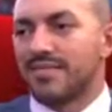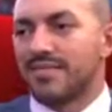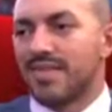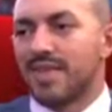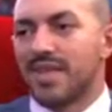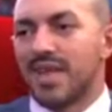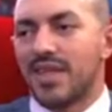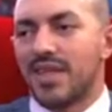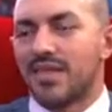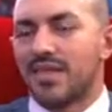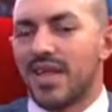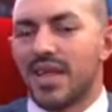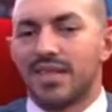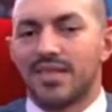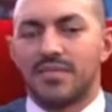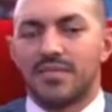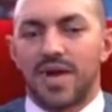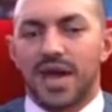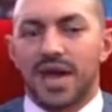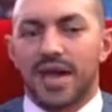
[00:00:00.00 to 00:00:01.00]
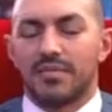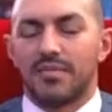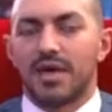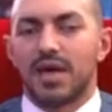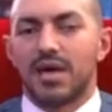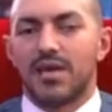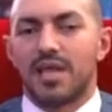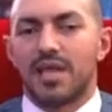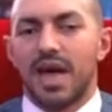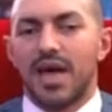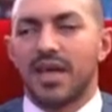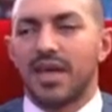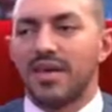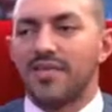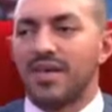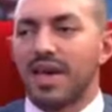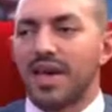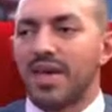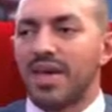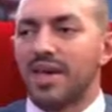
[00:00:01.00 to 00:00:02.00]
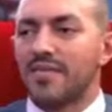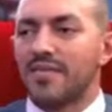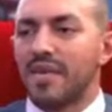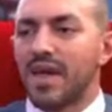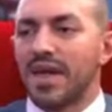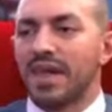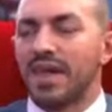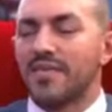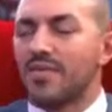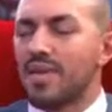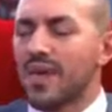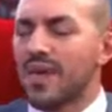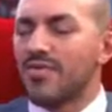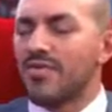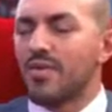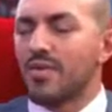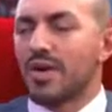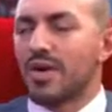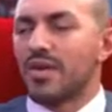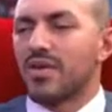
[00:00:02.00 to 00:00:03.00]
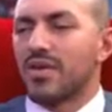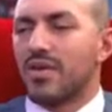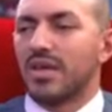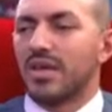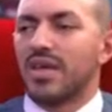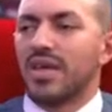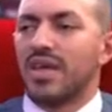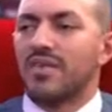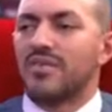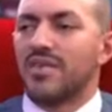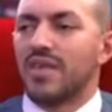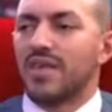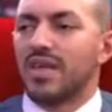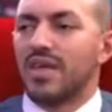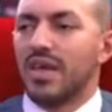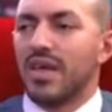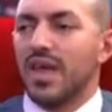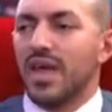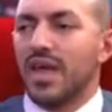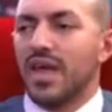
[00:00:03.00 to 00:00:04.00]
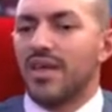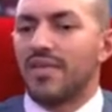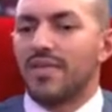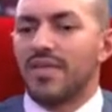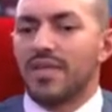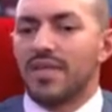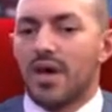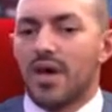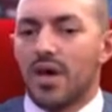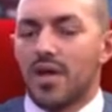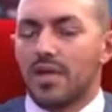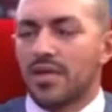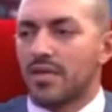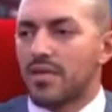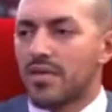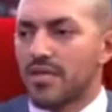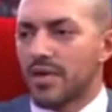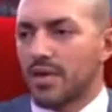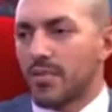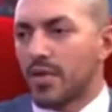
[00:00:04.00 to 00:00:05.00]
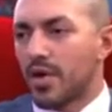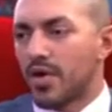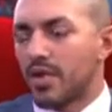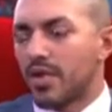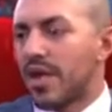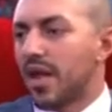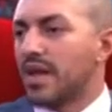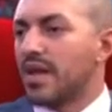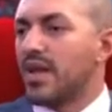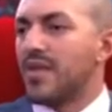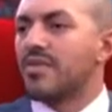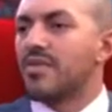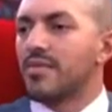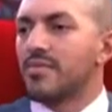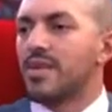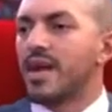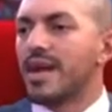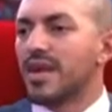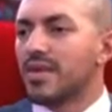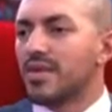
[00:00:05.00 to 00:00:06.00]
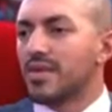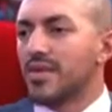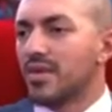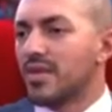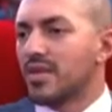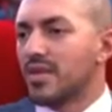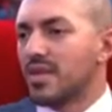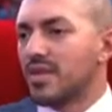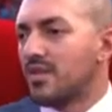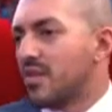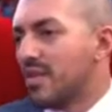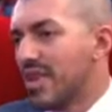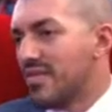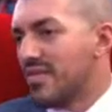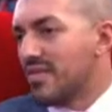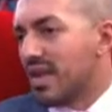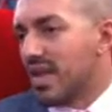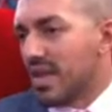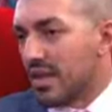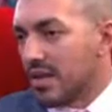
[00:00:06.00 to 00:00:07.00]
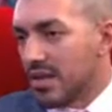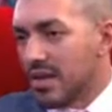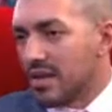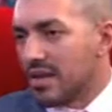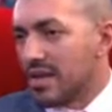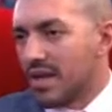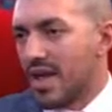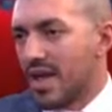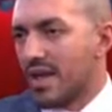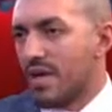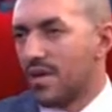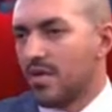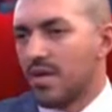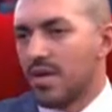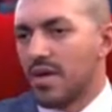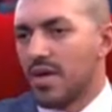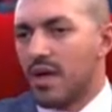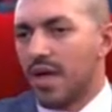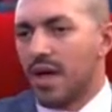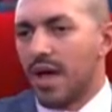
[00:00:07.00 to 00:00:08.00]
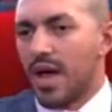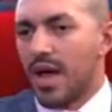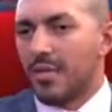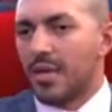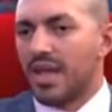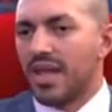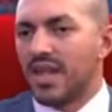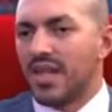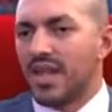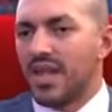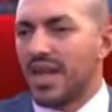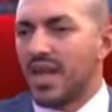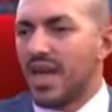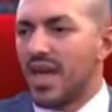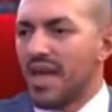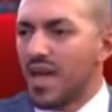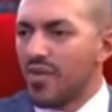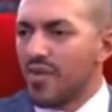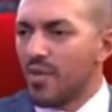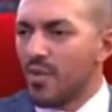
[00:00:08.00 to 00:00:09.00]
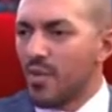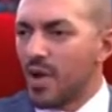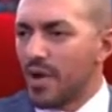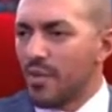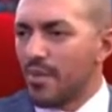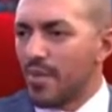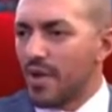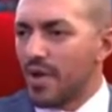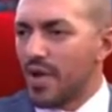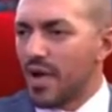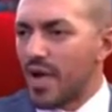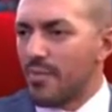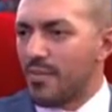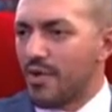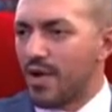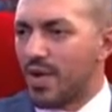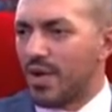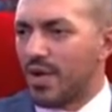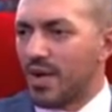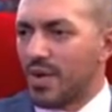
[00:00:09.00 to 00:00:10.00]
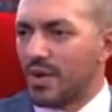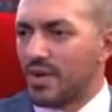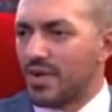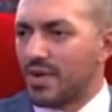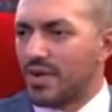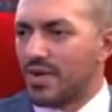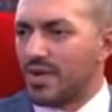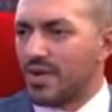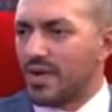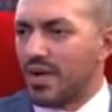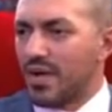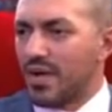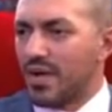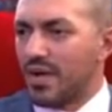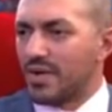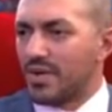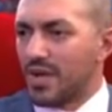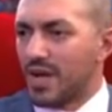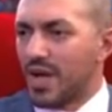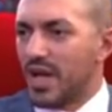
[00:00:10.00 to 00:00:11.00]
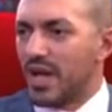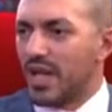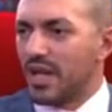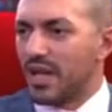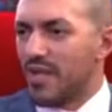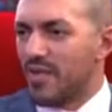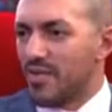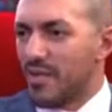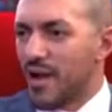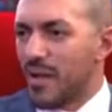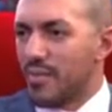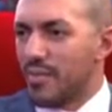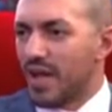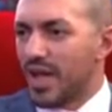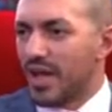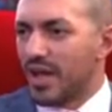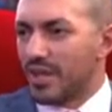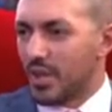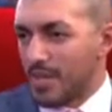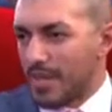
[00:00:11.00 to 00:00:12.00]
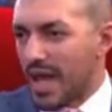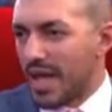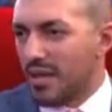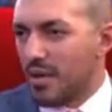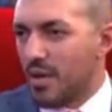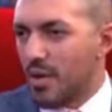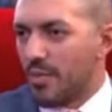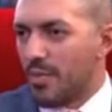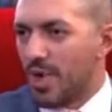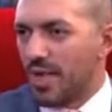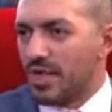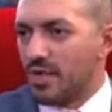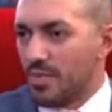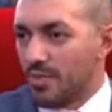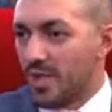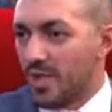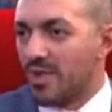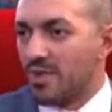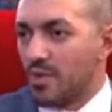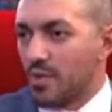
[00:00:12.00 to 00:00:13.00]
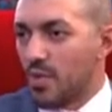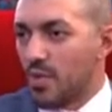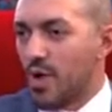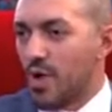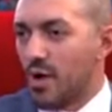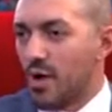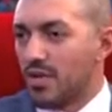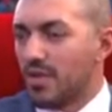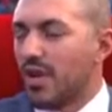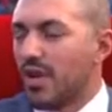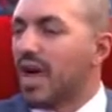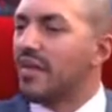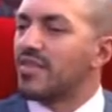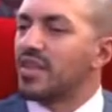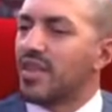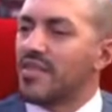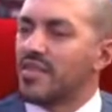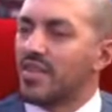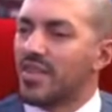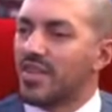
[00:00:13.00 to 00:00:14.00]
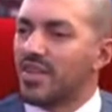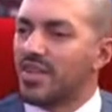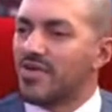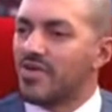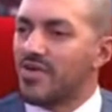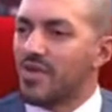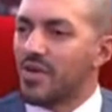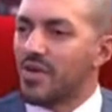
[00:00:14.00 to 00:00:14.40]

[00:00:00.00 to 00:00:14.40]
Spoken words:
That's bad, because I give everyone credit, even the authors of the books that I never met or they don't even exist now. I mean, everyone put a brick on to give you a break, to pass you a break to build your wall. You have to give credit for.